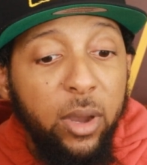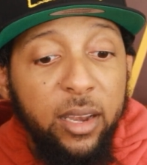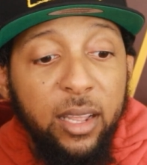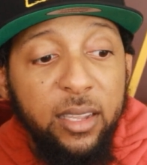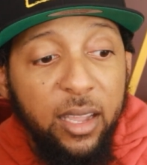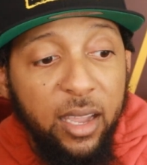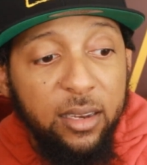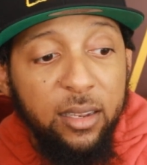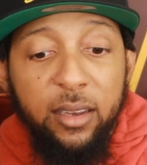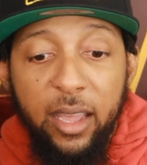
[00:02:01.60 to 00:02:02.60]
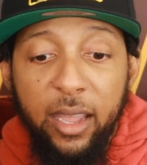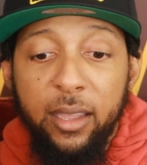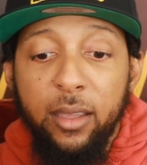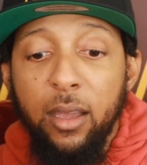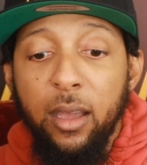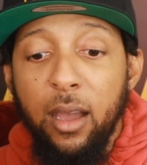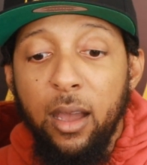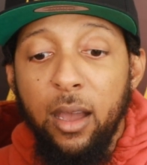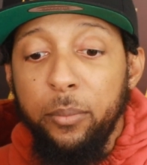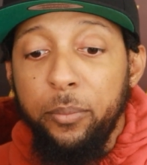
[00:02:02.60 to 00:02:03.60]
at the end of the day,
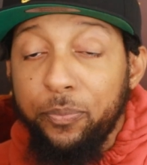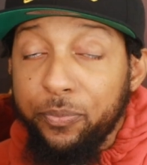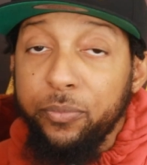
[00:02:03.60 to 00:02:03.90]
um,